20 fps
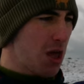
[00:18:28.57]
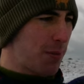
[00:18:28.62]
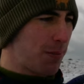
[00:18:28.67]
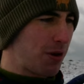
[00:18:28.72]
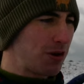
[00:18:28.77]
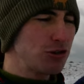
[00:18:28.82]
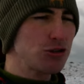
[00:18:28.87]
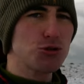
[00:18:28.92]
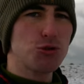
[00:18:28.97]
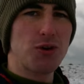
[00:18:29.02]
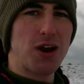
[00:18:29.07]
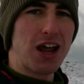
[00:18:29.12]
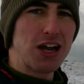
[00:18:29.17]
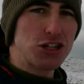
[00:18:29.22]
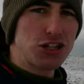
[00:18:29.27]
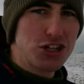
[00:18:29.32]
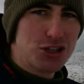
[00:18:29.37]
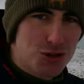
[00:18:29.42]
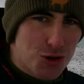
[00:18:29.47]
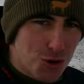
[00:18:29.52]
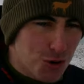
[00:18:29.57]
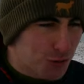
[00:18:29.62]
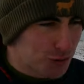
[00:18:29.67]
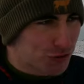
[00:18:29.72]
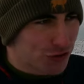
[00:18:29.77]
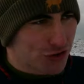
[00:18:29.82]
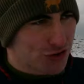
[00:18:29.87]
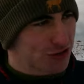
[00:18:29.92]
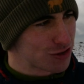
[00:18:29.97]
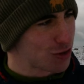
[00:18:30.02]
But I just want to actually talk
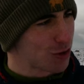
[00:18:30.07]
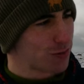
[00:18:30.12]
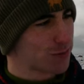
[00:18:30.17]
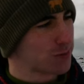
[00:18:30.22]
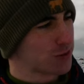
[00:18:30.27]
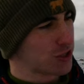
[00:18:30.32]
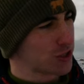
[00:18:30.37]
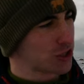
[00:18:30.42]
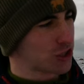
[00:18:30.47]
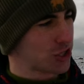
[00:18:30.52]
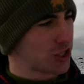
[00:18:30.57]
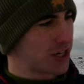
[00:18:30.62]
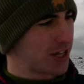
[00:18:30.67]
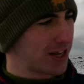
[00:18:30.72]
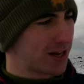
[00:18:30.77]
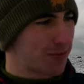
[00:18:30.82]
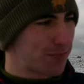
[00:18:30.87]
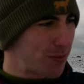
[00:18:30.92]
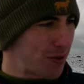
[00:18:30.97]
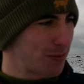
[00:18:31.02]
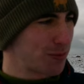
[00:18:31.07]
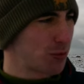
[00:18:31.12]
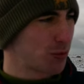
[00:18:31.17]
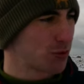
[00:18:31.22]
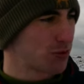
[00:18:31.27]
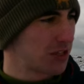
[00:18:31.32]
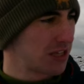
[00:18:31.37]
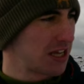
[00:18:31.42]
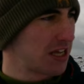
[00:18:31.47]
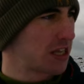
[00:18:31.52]
through this composition in a bit more
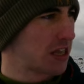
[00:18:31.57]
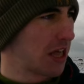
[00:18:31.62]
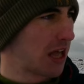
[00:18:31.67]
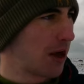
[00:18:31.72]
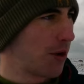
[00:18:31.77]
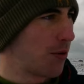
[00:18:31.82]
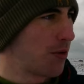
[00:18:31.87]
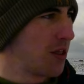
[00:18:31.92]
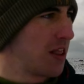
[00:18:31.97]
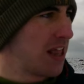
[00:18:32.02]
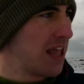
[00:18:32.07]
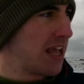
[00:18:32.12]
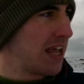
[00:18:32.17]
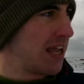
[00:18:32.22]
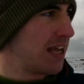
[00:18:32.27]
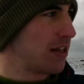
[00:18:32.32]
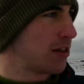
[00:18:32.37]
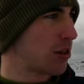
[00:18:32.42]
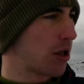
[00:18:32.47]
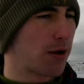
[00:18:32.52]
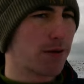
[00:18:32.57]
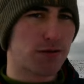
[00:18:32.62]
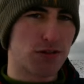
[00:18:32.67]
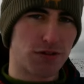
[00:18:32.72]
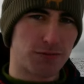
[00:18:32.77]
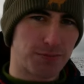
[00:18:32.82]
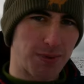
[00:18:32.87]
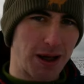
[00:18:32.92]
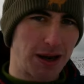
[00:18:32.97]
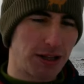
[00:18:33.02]
detail in terms
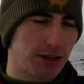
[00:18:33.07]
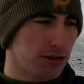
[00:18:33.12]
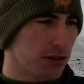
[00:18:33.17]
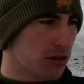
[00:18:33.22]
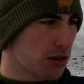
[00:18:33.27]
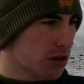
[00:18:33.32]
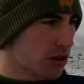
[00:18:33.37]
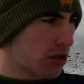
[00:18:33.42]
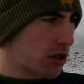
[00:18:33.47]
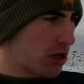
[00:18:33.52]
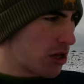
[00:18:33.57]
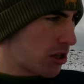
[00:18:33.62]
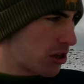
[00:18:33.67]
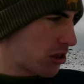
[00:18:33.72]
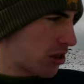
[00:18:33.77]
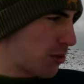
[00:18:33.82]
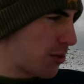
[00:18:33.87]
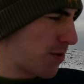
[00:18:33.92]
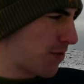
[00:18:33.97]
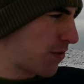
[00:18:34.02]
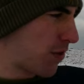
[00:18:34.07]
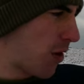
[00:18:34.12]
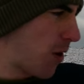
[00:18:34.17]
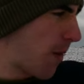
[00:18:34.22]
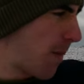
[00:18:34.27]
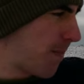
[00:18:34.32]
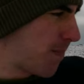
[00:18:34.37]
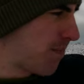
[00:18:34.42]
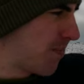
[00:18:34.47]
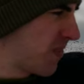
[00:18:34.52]
of balance. So we've
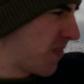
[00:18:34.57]
got